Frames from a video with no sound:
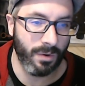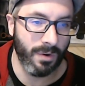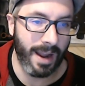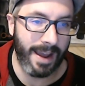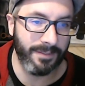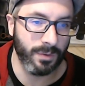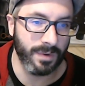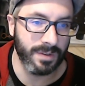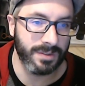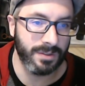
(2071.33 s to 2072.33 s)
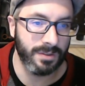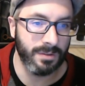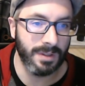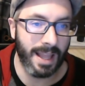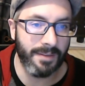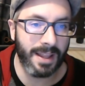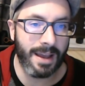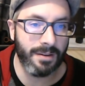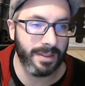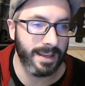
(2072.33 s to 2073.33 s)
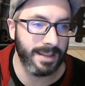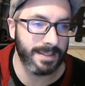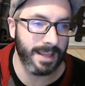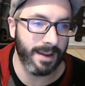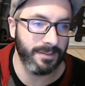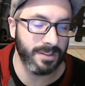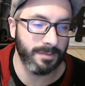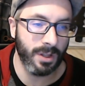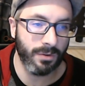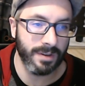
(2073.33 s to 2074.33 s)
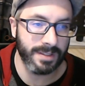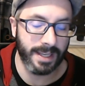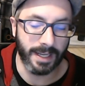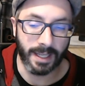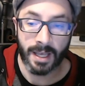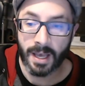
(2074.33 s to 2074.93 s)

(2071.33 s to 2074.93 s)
or afterwards to level out things after some low grit sanding?